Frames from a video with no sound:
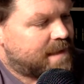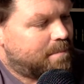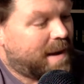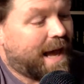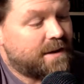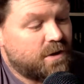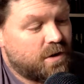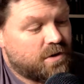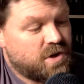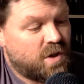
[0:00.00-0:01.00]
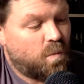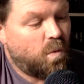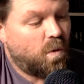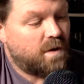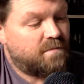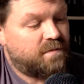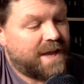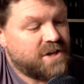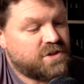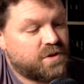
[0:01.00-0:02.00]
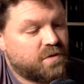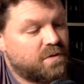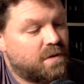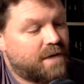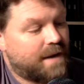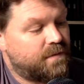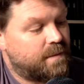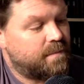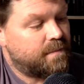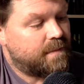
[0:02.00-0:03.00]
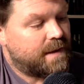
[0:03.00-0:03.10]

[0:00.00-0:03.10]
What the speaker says: Pan looked at the wall of flesh that grew around them.